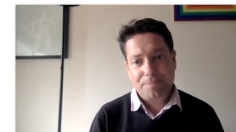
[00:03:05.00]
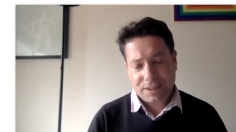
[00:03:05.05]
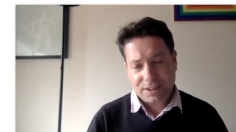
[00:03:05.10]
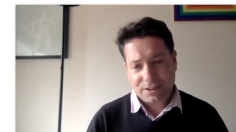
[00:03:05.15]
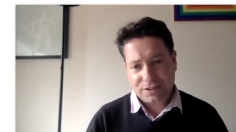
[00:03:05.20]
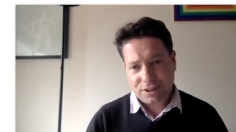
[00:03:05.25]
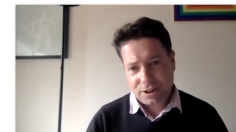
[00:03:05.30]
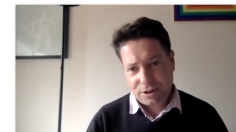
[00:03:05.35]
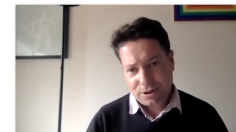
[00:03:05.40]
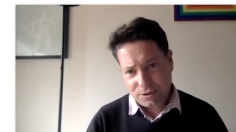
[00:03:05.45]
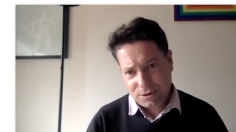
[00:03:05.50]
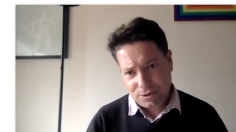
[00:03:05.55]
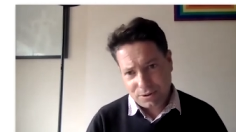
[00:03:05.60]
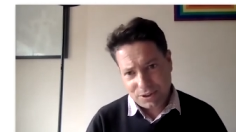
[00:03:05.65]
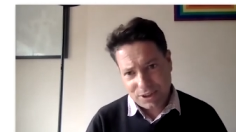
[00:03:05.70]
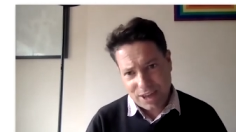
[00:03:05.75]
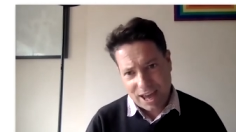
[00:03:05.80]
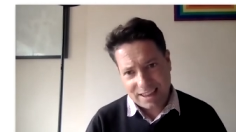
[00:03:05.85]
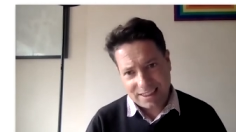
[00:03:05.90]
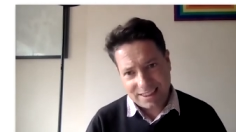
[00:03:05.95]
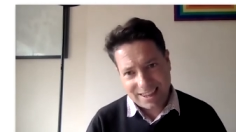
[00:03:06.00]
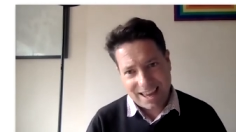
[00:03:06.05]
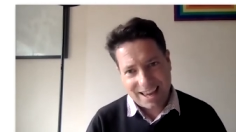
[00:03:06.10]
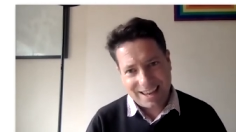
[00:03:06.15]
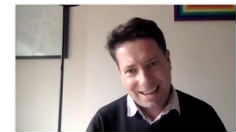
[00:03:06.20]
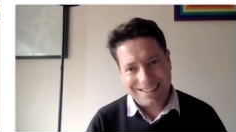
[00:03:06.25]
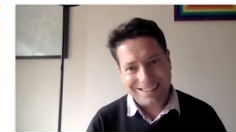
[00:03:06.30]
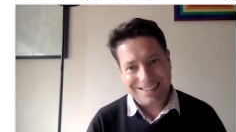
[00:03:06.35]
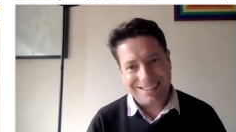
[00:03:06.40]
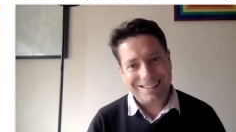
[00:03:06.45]
So that
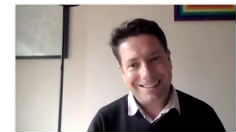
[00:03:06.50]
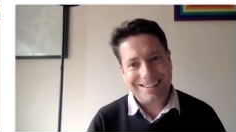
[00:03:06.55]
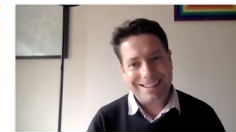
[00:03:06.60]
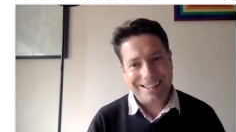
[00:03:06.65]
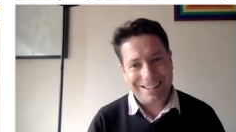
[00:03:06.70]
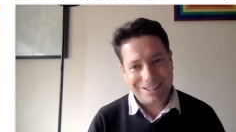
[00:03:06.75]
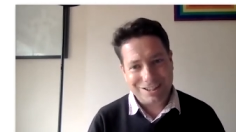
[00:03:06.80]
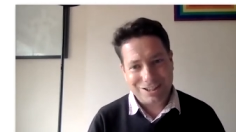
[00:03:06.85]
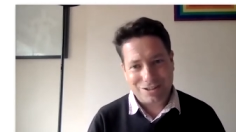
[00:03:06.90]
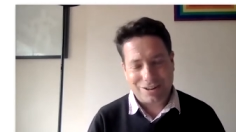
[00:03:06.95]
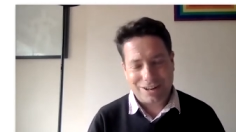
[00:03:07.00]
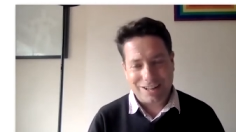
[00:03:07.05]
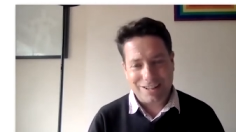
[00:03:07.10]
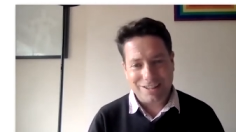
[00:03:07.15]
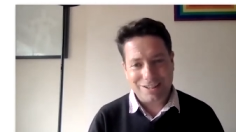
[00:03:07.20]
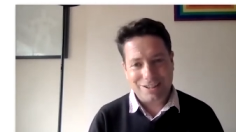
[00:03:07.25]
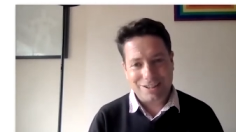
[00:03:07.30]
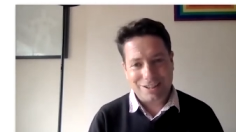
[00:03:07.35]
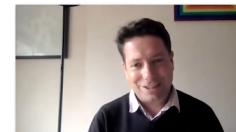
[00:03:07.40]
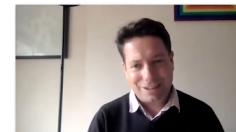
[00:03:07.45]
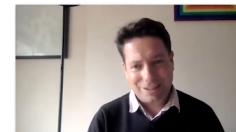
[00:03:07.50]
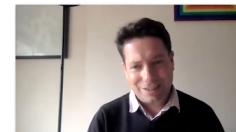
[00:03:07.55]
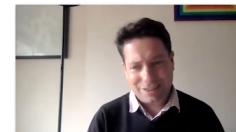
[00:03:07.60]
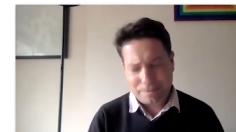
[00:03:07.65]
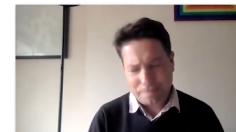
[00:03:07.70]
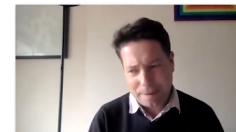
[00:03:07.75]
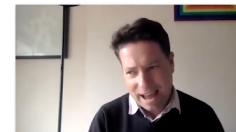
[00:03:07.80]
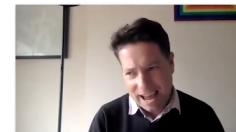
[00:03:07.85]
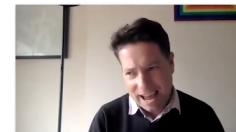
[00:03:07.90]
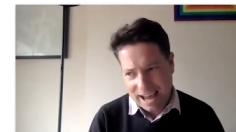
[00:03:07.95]
then illustrates that
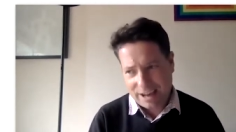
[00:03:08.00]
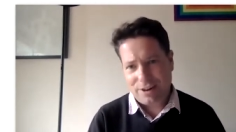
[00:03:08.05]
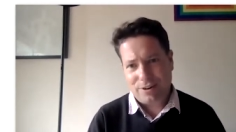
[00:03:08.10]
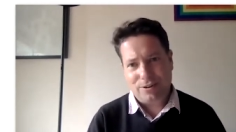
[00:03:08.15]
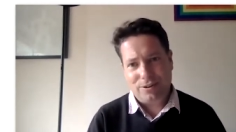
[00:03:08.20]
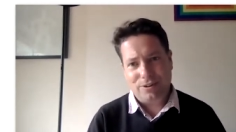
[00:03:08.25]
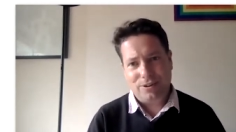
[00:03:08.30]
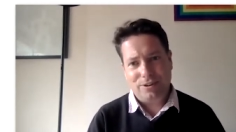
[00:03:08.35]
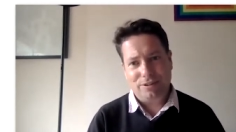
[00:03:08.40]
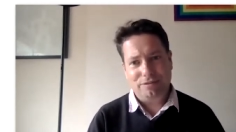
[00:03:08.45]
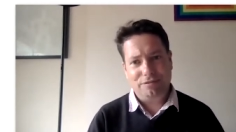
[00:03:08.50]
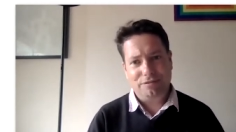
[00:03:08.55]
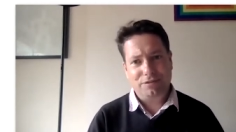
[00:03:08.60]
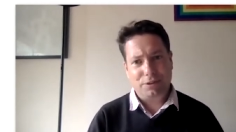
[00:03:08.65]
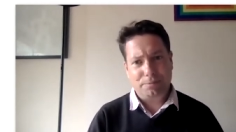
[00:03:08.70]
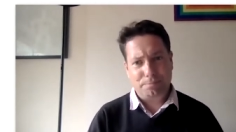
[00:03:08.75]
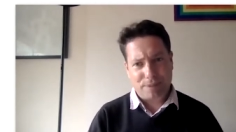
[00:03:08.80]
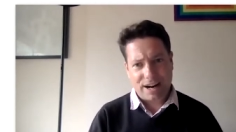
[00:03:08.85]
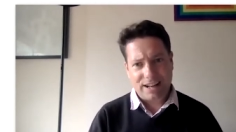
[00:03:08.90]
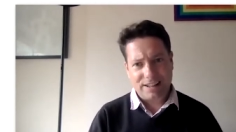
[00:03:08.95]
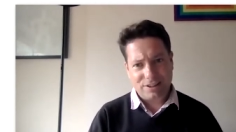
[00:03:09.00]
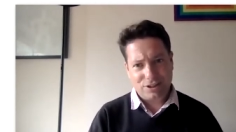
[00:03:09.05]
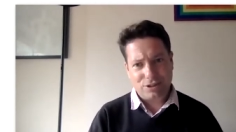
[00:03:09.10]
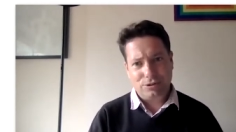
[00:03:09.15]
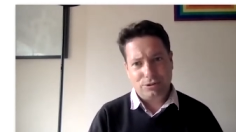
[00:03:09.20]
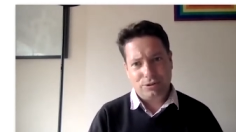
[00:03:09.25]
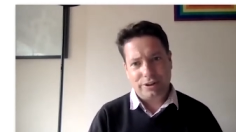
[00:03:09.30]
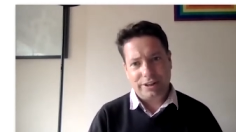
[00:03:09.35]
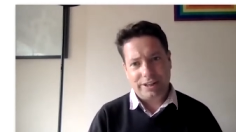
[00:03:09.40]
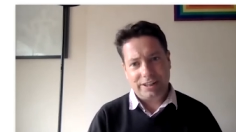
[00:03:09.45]
the power of the brand
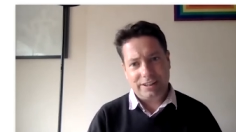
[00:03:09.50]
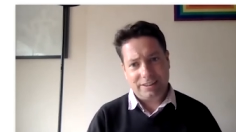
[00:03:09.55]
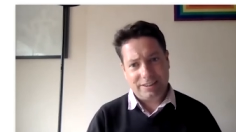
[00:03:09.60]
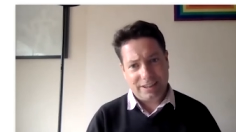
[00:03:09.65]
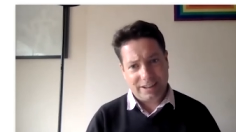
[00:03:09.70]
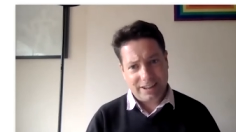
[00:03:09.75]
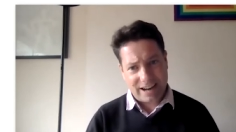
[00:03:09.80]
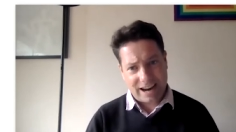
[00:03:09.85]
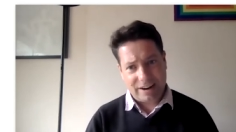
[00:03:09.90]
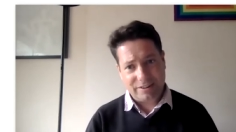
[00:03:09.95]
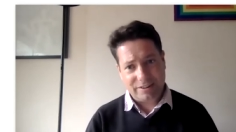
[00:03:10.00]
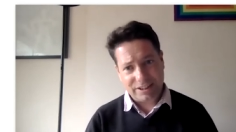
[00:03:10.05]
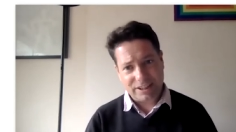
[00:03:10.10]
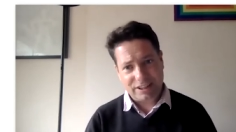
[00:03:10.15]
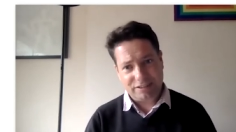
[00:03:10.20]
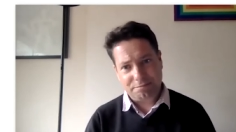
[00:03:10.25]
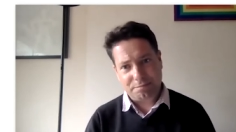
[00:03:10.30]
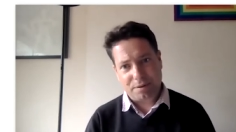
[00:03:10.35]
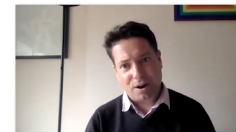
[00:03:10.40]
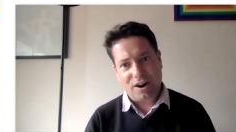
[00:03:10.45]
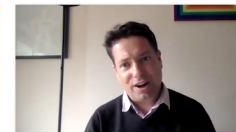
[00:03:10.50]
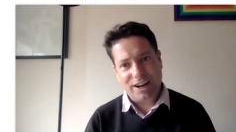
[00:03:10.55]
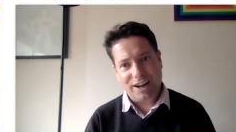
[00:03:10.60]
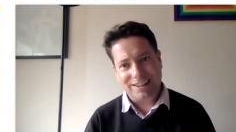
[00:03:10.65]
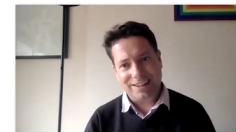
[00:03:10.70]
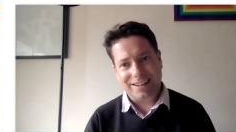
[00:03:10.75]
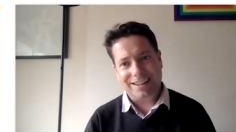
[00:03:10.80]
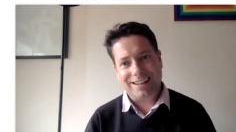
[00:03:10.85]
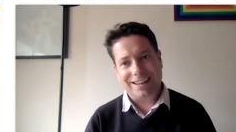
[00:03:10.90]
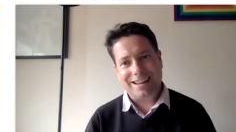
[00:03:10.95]
story, the narrative
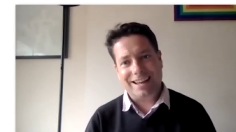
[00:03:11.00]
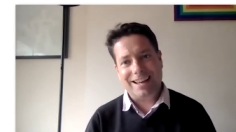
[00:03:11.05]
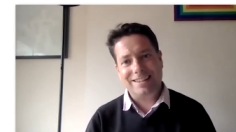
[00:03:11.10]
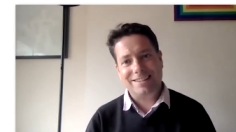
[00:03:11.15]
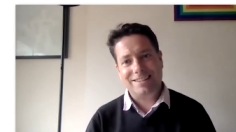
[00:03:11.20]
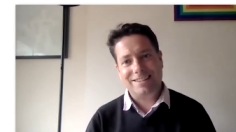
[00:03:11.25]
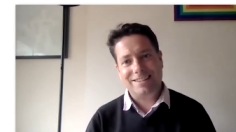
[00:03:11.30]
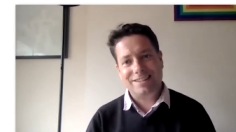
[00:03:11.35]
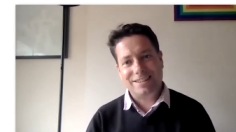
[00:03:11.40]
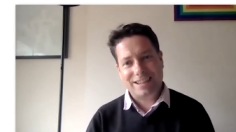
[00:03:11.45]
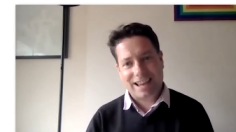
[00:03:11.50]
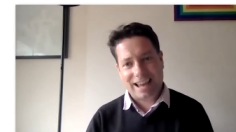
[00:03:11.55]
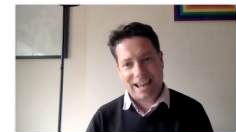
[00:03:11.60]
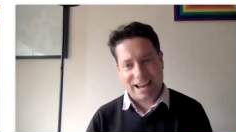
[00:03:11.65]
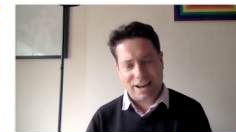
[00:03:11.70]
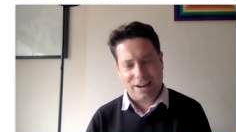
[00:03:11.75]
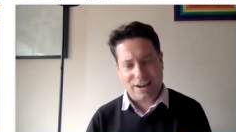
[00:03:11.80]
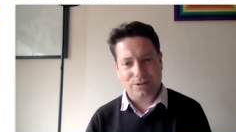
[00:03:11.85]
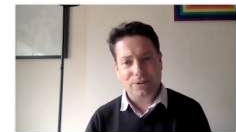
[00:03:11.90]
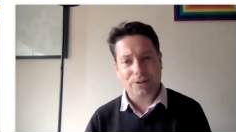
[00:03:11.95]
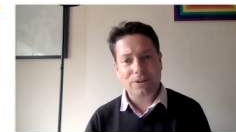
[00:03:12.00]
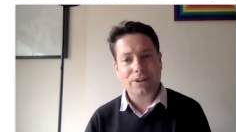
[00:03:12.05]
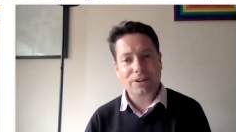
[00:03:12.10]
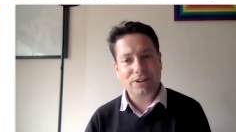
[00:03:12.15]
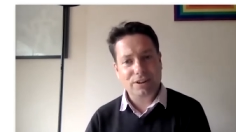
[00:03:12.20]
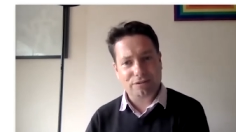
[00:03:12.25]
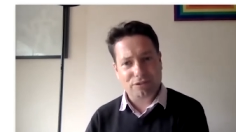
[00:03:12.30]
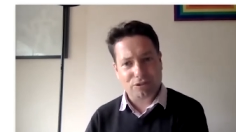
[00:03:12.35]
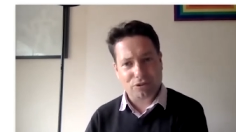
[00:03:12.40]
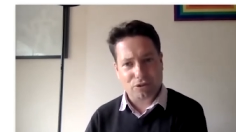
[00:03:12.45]
behind it, as to how
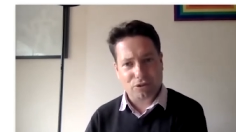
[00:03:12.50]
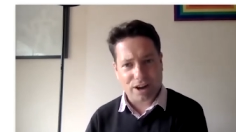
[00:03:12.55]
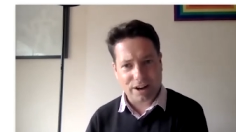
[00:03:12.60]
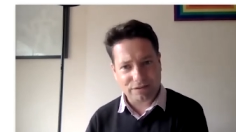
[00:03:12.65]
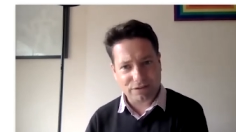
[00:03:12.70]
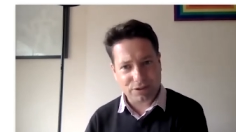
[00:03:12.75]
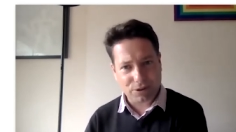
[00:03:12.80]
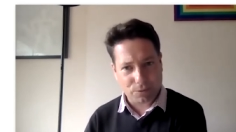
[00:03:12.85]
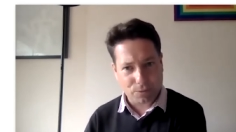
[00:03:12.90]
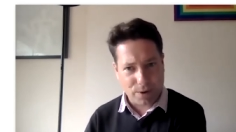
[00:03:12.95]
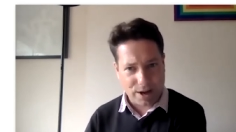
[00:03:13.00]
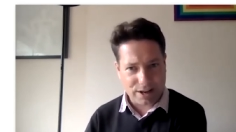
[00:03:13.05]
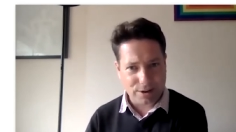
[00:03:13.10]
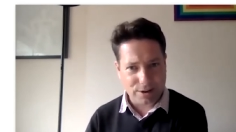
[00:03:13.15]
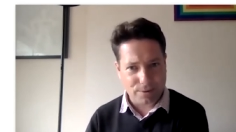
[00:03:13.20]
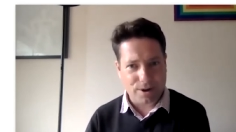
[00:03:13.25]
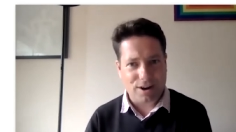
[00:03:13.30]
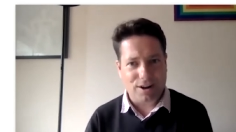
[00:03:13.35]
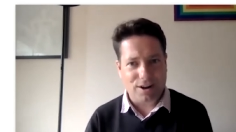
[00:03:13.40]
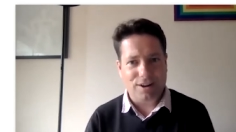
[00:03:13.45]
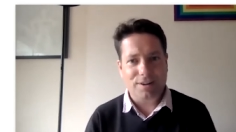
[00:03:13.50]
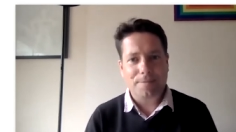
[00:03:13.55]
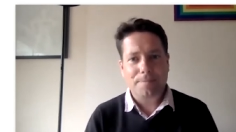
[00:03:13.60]
you've arrived at where you are.